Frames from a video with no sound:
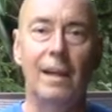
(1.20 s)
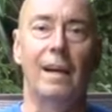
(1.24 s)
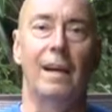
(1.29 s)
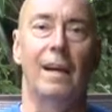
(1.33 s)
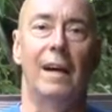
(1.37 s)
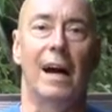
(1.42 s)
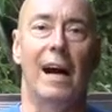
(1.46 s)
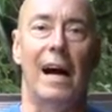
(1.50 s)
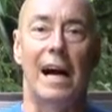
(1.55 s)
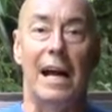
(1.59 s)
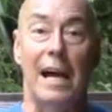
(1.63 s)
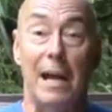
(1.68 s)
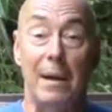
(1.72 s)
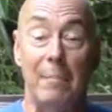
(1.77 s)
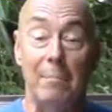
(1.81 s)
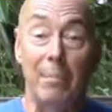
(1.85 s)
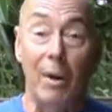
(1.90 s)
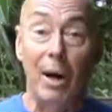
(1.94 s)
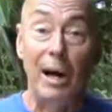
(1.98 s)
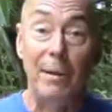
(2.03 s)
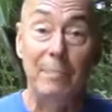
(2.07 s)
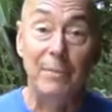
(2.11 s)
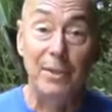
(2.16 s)
Hi, I'm
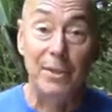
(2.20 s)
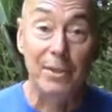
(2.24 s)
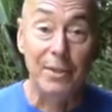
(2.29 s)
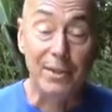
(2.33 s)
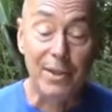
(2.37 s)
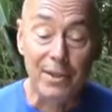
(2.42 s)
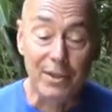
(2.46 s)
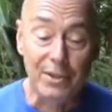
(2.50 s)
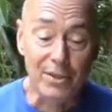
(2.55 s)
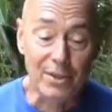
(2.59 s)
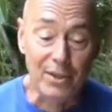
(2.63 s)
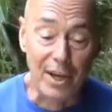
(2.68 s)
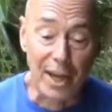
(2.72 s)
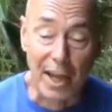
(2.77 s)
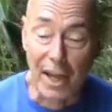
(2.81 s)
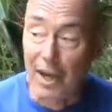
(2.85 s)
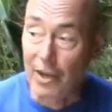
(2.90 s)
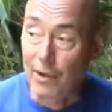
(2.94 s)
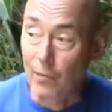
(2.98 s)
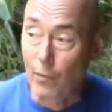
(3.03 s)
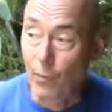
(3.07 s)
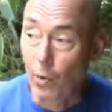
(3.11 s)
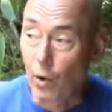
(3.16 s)
Bob Dukish,
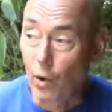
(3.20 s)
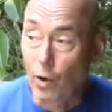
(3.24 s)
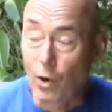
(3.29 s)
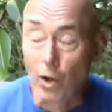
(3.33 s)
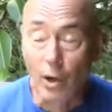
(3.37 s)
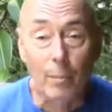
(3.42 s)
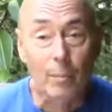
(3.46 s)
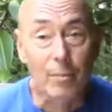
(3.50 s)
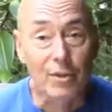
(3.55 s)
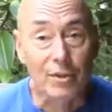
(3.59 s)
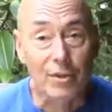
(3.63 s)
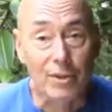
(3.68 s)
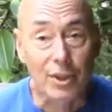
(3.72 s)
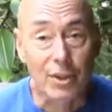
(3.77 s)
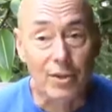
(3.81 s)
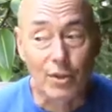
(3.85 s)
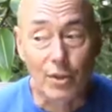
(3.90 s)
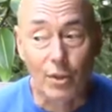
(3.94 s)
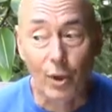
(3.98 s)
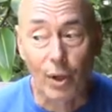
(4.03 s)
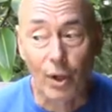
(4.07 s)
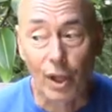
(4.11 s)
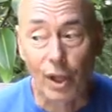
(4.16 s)
and welcome to
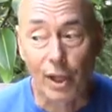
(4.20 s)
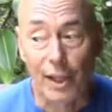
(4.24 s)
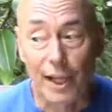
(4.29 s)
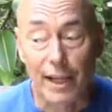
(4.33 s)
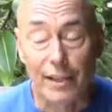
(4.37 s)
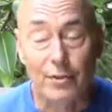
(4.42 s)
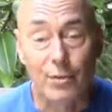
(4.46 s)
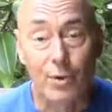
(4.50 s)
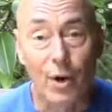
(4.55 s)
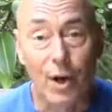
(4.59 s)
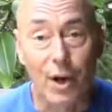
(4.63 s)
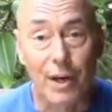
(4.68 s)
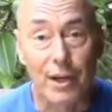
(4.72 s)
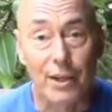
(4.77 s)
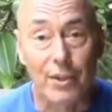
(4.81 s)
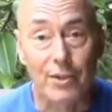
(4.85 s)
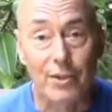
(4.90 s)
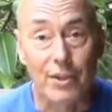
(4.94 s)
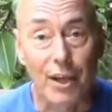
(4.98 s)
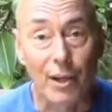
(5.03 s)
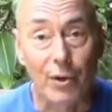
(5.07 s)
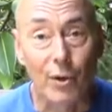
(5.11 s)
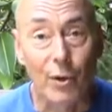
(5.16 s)
Digital
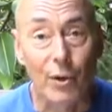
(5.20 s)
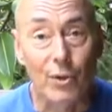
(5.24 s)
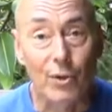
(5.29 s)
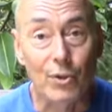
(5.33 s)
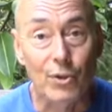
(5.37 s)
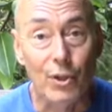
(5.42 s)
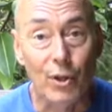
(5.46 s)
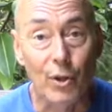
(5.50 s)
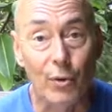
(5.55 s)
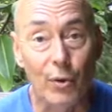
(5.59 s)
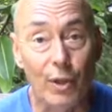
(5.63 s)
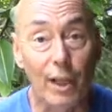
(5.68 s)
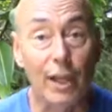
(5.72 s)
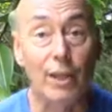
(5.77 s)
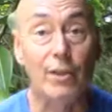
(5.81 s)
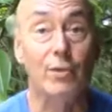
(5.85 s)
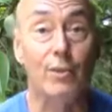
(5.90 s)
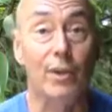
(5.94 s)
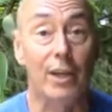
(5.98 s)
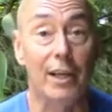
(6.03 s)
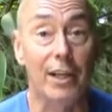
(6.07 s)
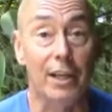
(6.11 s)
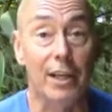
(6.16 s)
Electronics and also
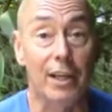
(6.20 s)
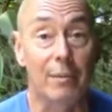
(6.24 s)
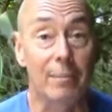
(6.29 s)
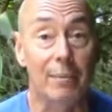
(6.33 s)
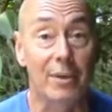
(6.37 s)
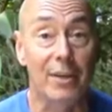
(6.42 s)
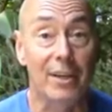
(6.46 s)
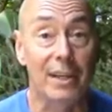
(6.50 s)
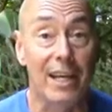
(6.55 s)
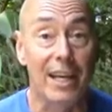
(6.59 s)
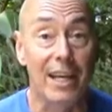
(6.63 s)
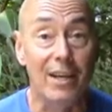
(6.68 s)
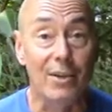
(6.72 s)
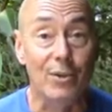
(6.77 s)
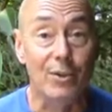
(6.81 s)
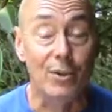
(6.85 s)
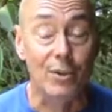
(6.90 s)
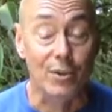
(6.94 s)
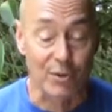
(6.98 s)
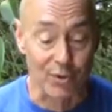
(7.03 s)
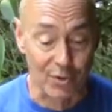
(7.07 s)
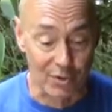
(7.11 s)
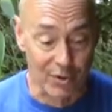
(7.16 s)
Electronic
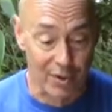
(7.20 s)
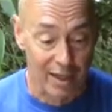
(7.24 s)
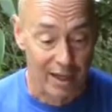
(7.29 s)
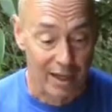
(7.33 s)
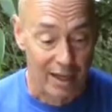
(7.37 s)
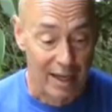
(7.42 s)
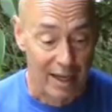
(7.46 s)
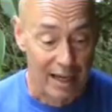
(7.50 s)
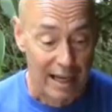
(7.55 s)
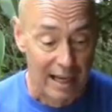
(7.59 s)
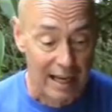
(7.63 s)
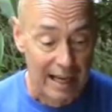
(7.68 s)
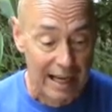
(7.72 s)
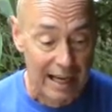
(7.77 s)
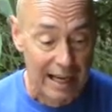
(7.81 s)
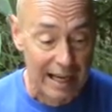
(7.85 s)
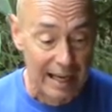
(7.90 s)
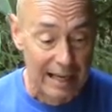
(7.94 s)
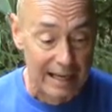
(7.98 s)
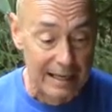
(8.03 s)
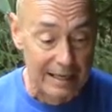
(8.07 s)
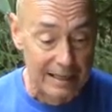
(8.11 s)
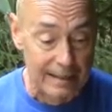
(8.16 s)
Communications.
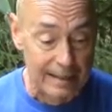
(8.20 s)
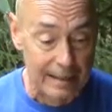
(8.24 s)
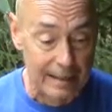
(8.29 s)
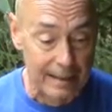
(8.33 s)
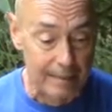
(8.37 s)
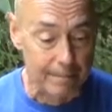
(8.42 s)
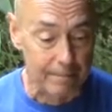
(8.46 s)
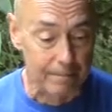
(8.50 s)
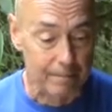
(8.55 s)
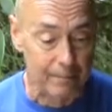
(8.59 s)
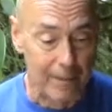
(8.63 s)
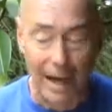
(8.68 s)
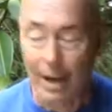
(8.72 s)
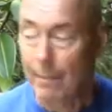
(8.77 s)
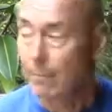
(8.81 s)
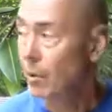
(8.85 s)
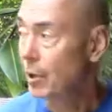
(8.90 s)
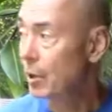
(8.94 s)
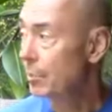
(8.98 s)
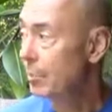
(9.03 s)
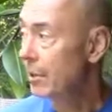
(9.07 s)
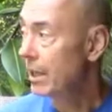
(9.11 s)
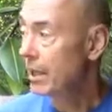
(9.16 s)
And I'm
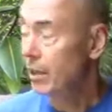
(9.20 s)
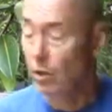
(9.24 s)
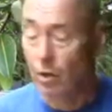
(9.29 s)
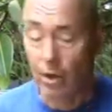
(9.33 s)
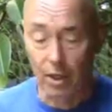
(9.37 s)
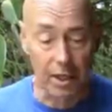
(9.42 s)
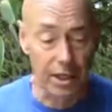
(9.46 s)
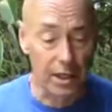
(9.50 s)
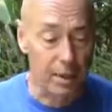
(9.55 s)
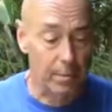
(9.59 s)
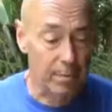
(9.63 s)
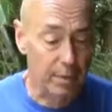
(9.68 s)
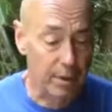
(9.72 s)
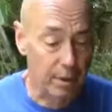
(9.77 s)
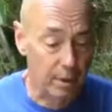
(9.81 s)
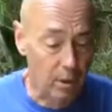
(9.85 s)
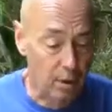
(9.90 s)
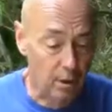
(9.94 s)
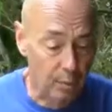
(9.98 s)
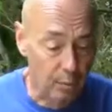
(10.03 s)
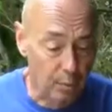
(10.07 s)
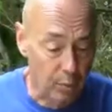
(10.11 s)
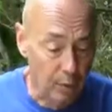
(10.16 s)
going to be hooking up a
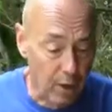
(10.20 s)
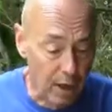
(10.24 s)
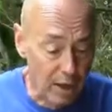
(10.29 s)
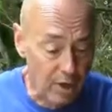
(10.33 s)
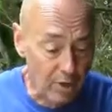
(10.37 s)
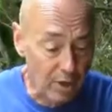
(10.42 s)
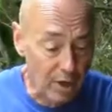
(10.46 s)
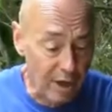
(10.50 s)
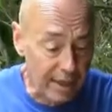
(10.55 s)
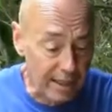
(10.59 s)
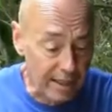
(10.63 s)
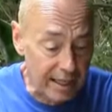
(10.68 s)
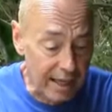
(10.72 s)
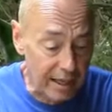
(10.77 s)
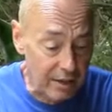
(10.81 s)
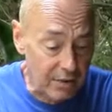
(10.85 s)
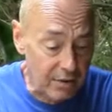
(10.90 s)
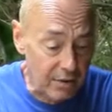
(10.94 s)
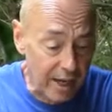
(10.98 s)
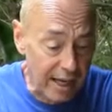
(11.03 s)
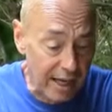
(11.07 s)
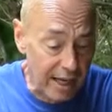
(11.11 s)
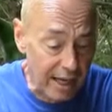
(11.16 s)
little project
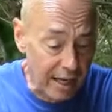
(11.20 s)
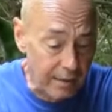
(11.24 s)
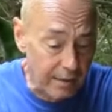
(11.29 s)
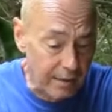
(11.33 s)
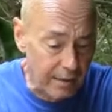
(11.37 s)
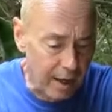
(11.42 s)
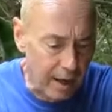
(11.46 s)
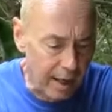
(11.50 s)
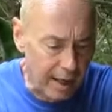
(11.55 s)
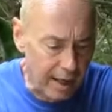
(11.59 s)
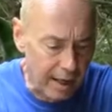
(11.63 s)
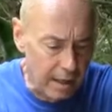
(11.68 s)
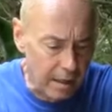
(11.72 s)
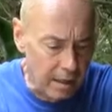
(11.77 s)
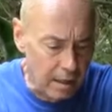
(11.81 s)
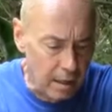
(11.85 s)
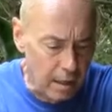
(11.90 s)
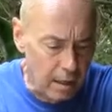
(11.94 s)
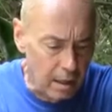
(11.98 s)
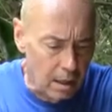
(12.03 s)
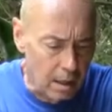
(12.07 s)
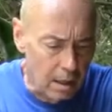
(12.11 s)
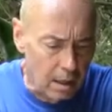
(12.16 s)
outside. I thought I'd
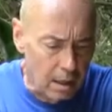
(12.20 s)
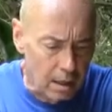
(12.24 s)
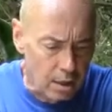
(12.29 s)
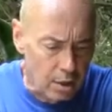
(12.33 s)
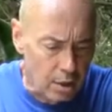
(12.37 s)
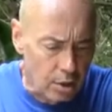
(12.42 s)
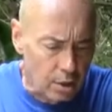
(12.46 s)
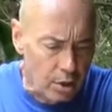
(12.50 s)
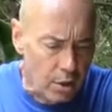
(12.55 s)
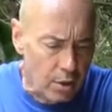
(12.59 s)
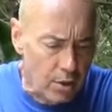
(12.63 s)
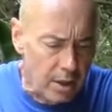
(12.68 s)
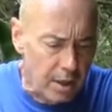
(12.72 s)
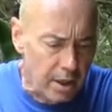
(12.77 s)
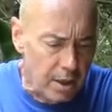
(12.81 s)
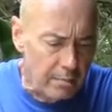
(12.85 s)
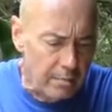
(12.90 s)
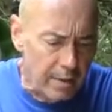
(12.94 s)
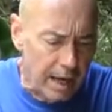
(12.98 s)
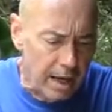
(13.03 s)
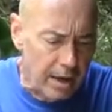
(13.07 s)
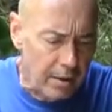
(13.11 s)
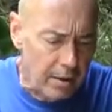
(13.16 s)
show you
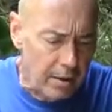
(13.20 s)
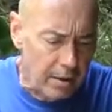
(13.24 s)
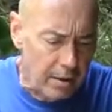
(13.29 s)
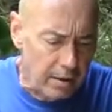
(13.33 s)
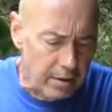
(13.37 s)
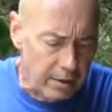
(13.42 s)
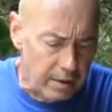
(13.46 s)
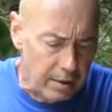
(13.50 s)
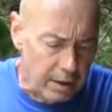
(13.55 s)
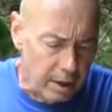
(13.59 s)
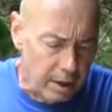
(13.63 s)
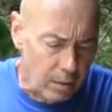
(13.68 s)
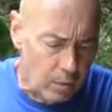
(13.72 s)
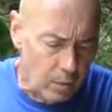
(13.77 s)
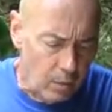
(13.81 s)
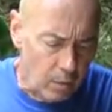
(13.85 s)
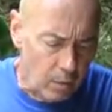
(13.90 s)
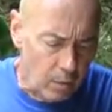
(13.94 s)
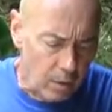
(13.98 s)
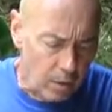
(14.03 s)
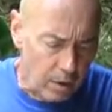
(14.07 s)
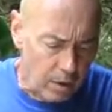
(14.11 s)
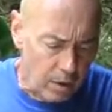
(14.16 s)
about
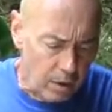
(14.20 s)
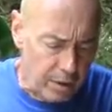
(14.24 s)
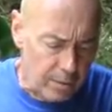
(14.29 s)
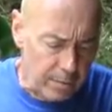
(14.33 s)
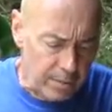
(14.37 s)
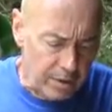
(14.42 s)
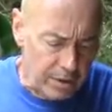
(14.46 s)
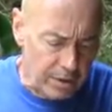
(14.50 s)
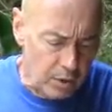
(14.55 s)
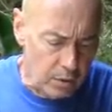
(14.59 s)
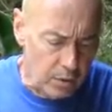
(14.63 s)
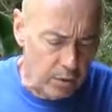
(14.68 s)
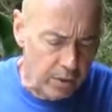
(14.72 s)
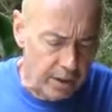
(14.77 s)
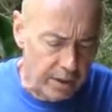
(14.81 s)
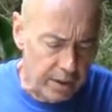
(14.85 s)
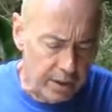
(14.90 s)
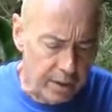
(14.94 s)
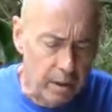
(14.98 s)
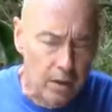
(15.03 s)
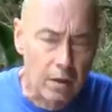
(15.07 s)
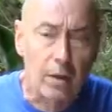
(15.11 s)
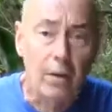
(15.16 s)
what we're going to be doing
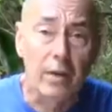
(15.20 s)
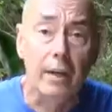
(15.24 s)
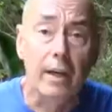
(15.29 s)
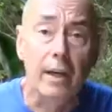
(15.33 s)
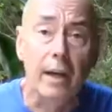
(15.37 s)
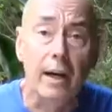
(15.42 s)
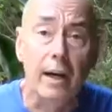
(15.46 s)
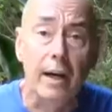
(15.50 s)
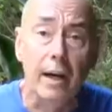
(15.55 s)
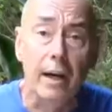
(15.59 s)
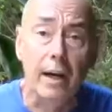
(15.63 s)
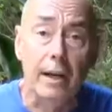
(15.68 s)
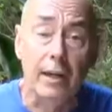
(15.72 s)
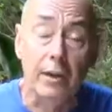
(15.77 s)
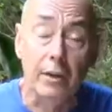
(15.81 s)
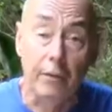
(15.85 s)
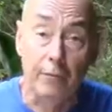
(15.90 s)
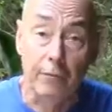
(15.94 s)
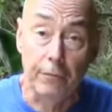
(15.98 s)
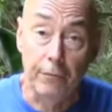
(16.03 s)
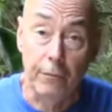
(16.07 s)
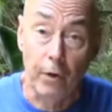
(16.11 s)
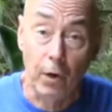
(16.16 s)
here in the
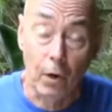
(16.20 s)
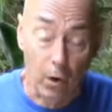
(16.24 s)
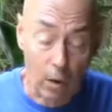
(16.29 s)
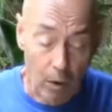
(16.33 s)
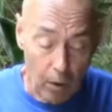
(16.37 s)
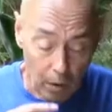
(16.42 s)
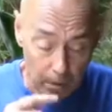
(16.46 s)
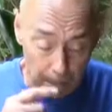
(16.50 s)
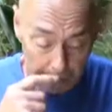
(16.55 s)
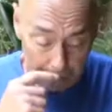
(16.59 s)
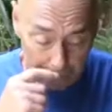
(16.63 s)
fall.